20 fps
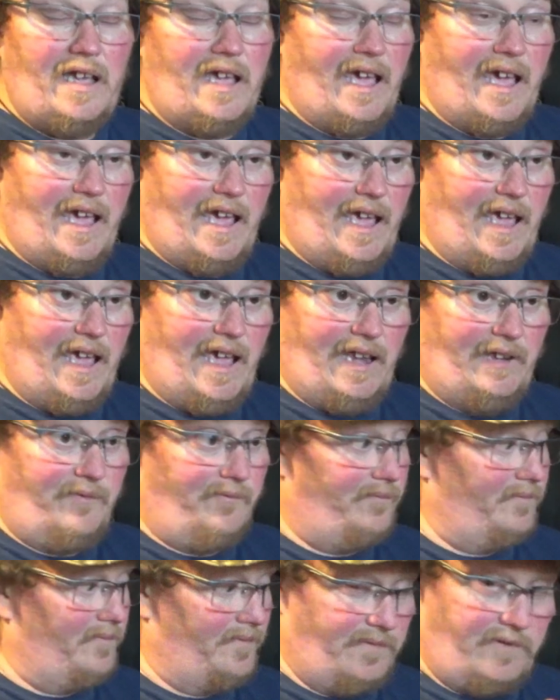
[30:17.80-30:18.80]

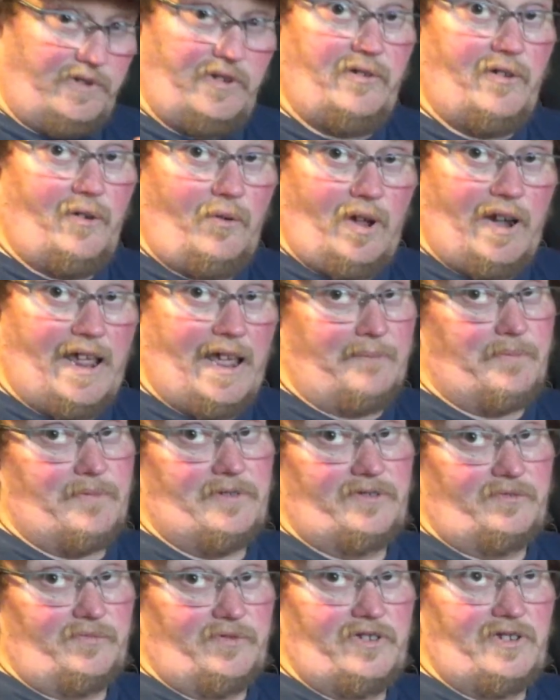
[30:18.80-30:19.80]
And you know what
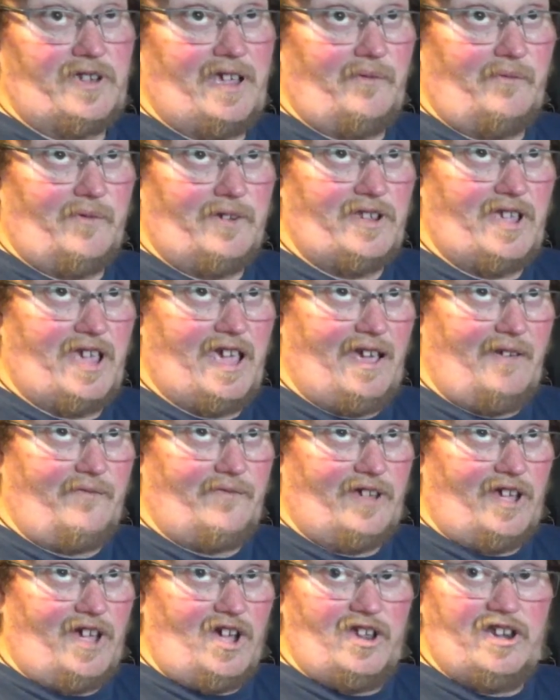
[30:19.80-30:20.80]
happens when you have
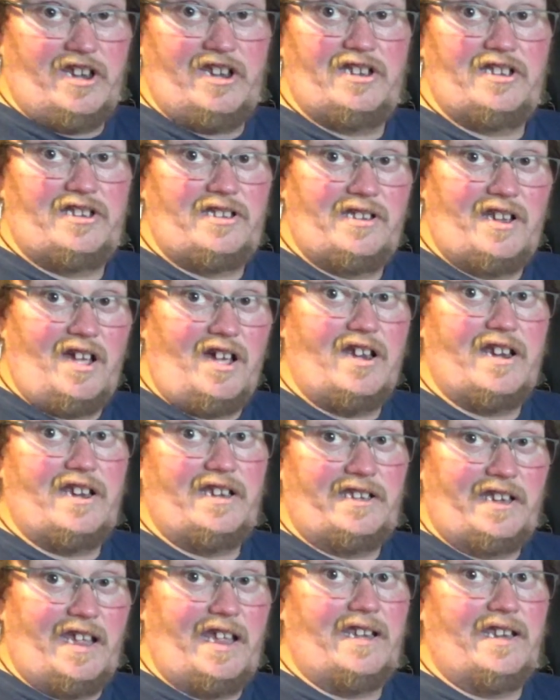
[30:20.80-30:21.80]
an
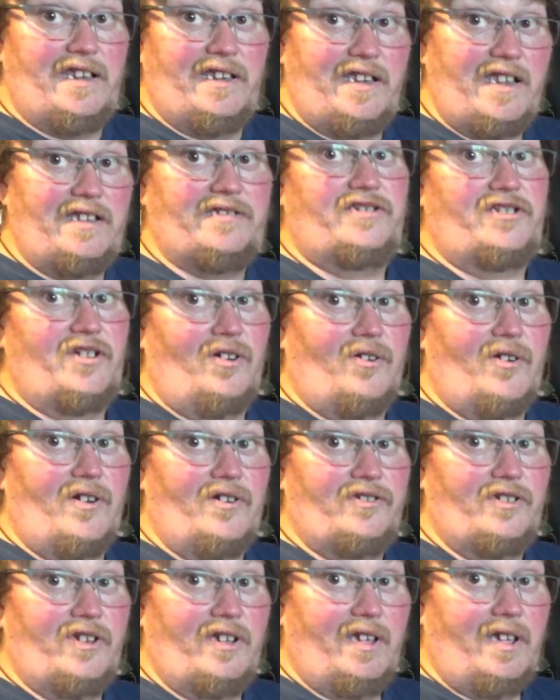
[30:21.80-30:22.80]
unintended
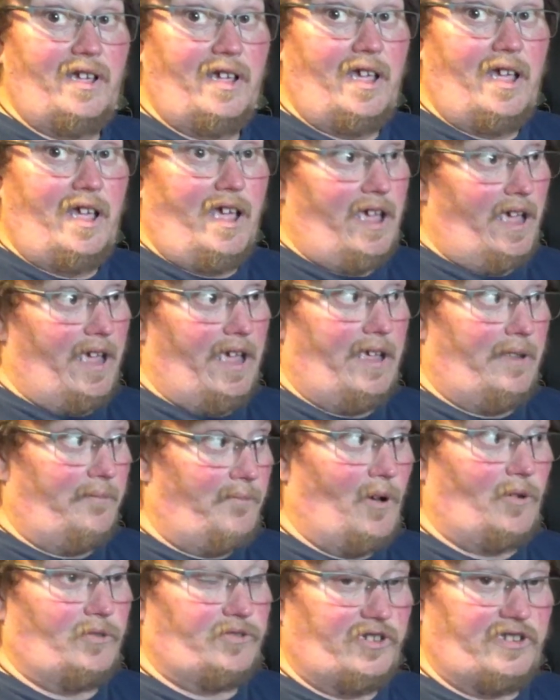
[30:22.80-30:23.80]
discharge.
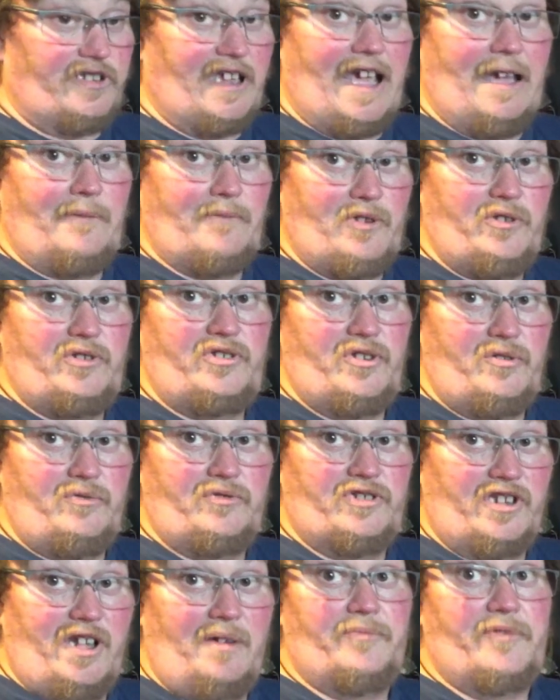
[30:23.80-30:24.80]
Most of the time you shoot
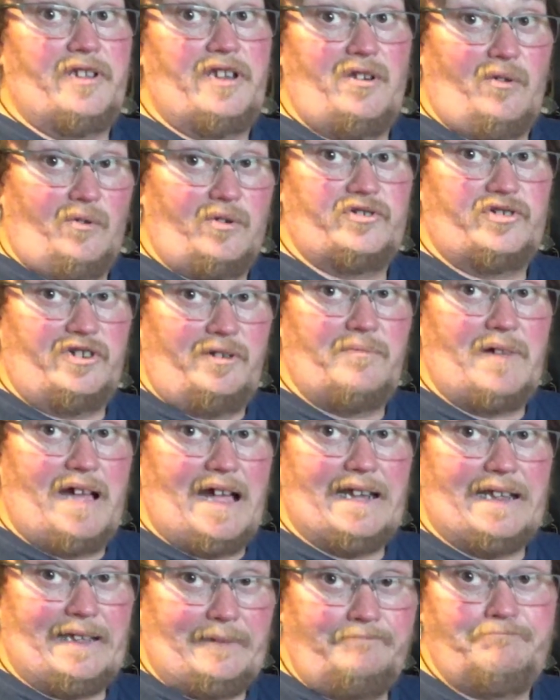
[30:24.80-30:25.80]
something or
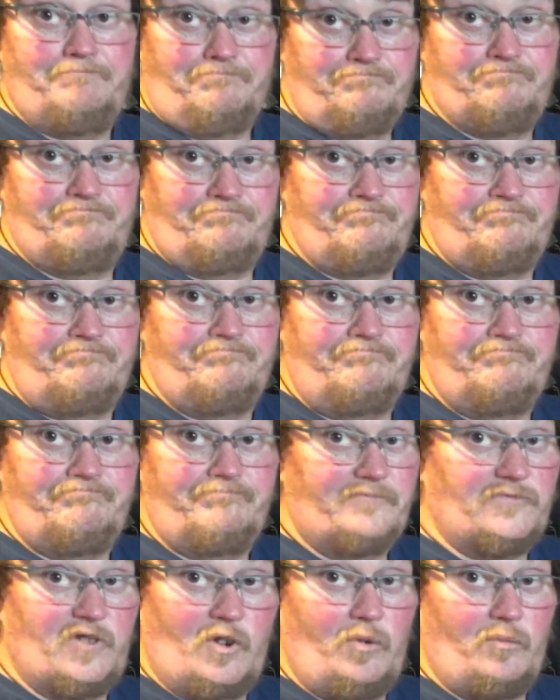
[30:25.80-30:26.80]
somebody.
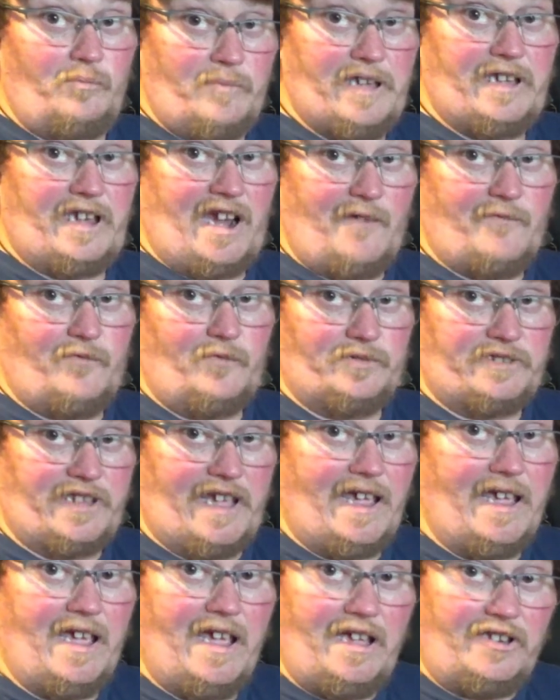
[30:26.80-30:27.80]
So be careful with
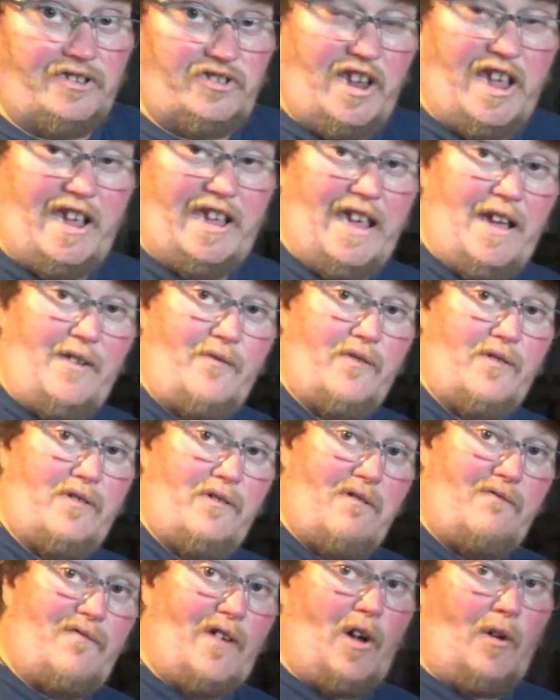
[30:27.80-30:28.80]
that. Check every
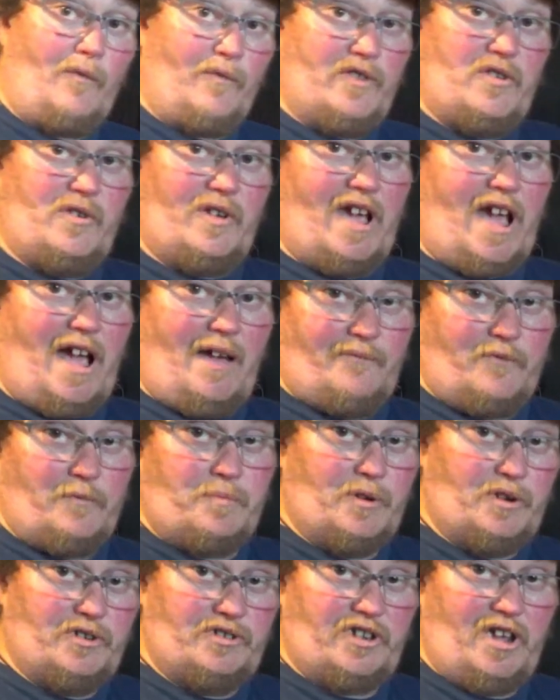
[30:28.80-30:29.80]
revolver you got for
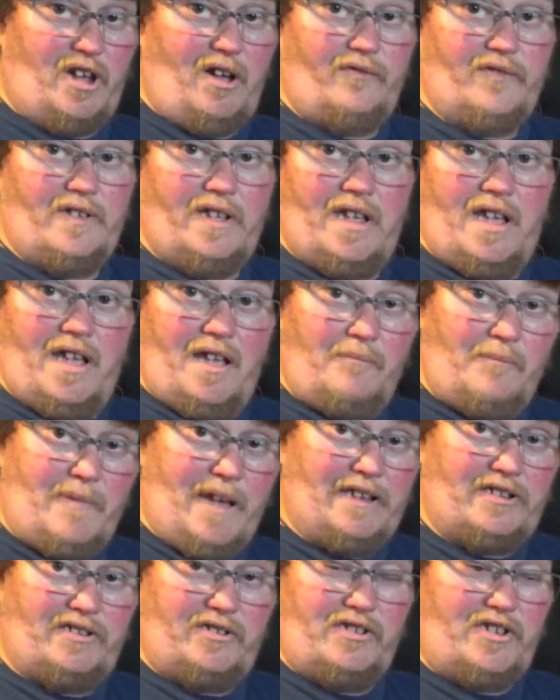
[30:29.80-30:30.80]
push off.
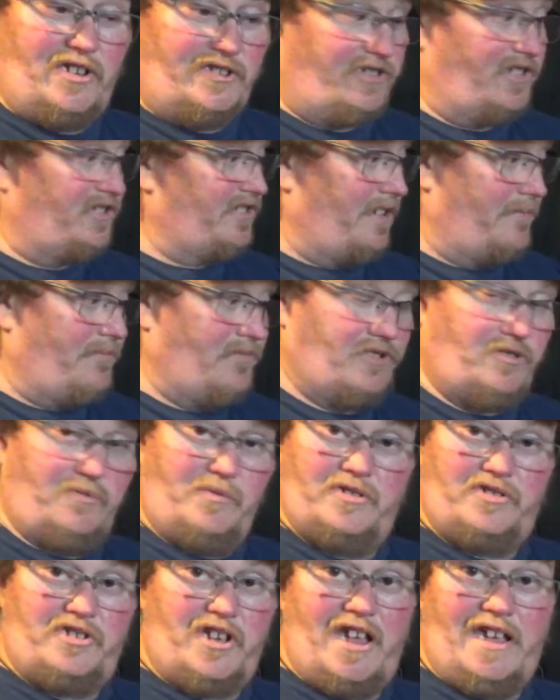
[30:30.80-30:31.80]
Make sure, just the same as you
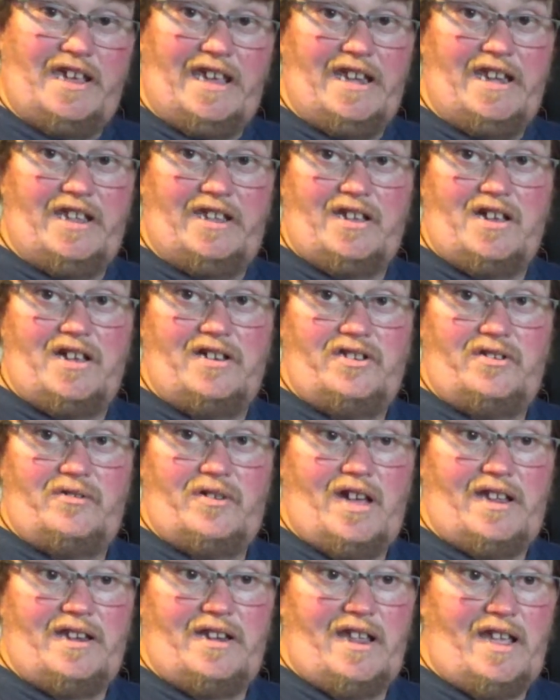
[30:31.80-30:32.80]
would check any gun you
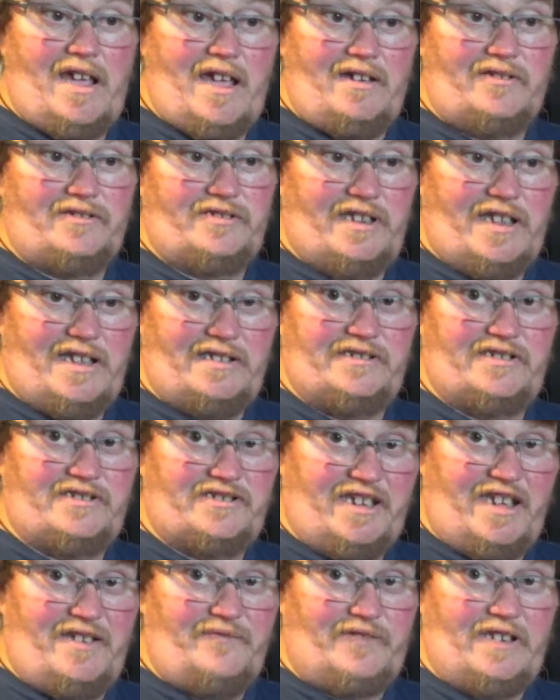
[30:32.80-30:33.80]
got in a house that has a
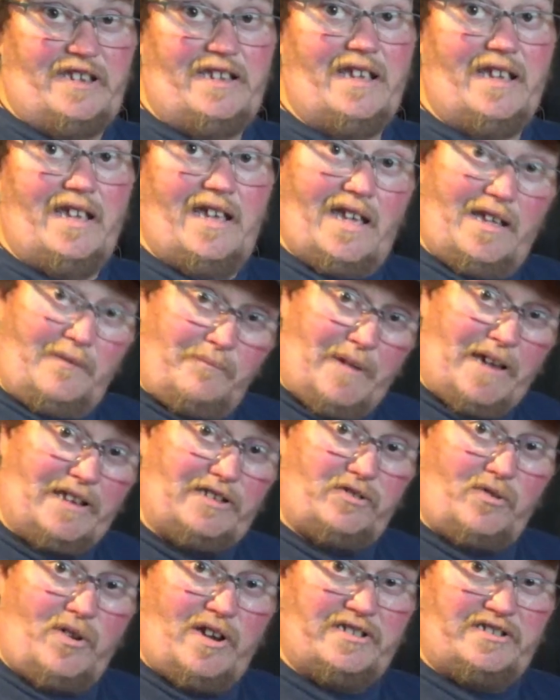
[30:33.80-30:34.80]
safety, make
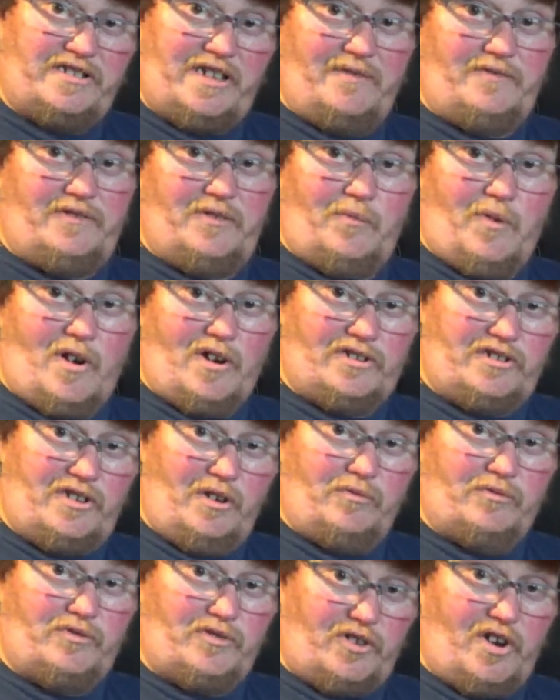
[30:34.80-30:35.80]
sure that safety works.
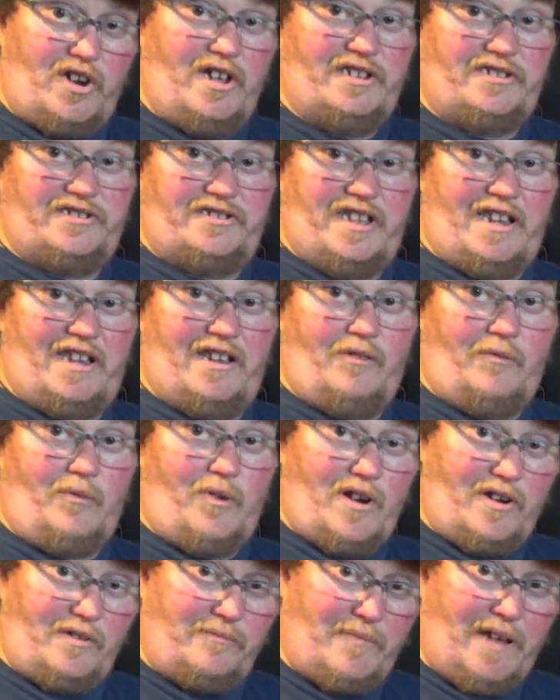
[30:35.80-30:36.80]
Don't trust that it'll
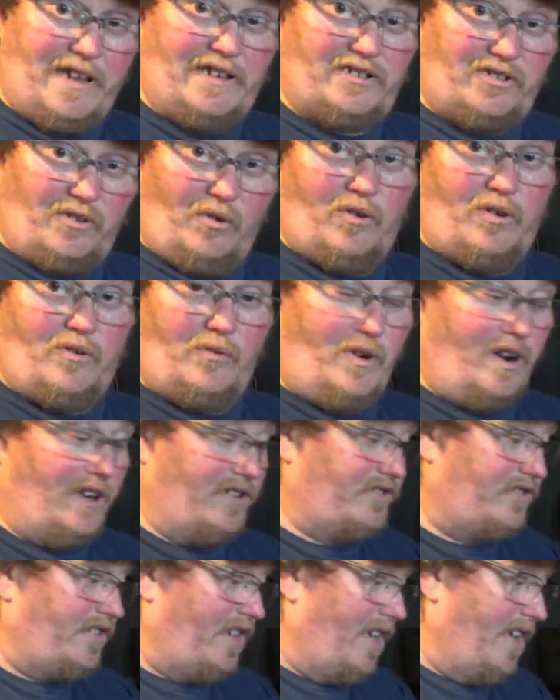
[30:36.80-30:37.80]
work, make sure it
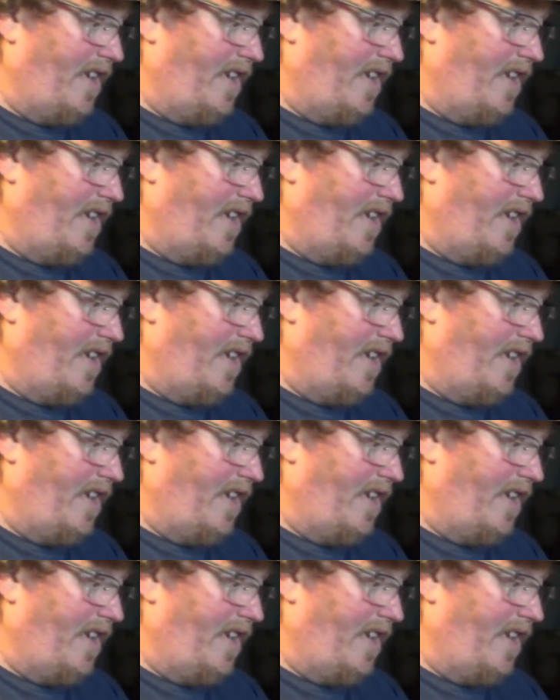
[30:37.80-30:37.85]
works.